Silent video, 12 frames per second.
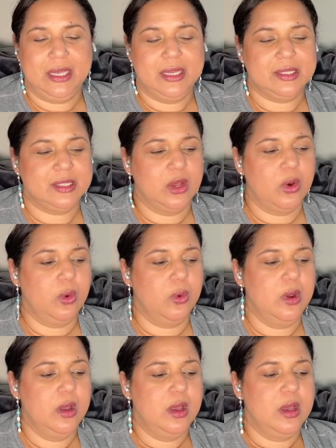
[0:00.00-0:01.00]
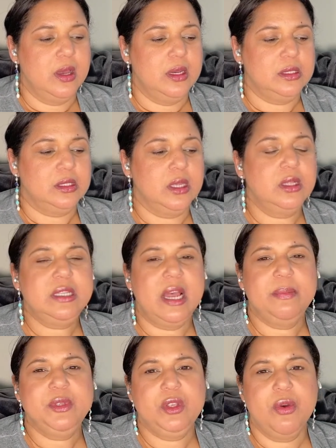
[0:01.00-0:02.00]
So
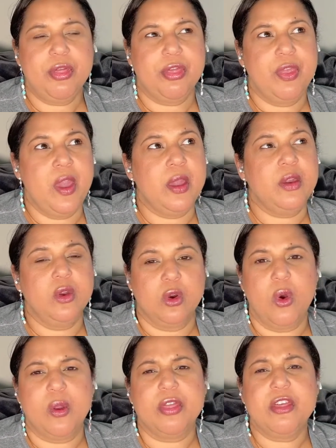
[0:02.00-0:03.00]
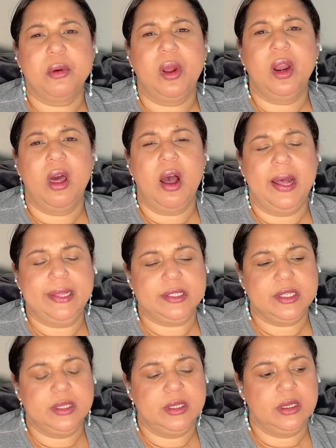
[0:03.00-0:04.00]
sometimes you think you're going through a lot,
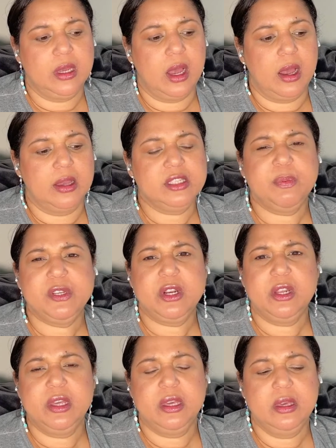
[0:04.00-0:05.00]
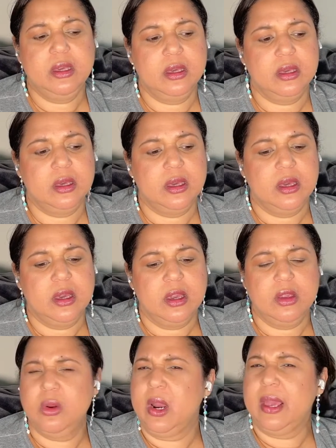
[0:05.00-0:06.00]
especially
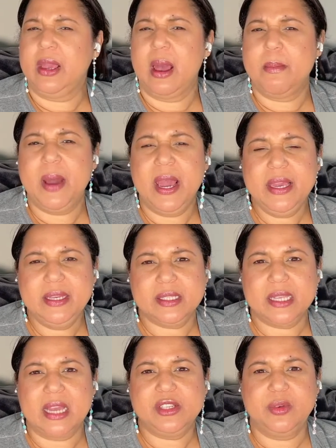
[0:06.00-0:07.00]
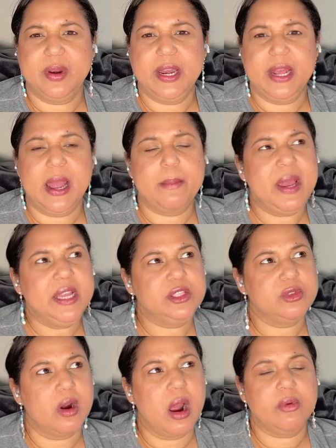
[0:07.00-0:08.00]
you're like, am I exaggerating? Am I
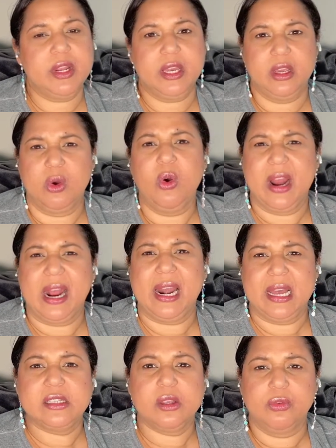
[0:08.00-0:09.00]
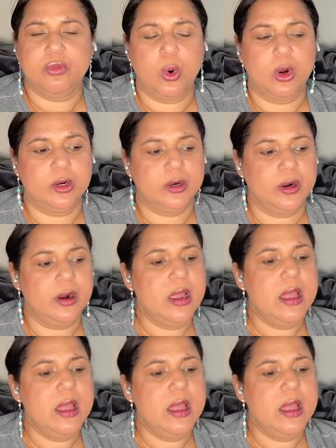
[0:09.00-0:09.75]
drowning it on a glass of water?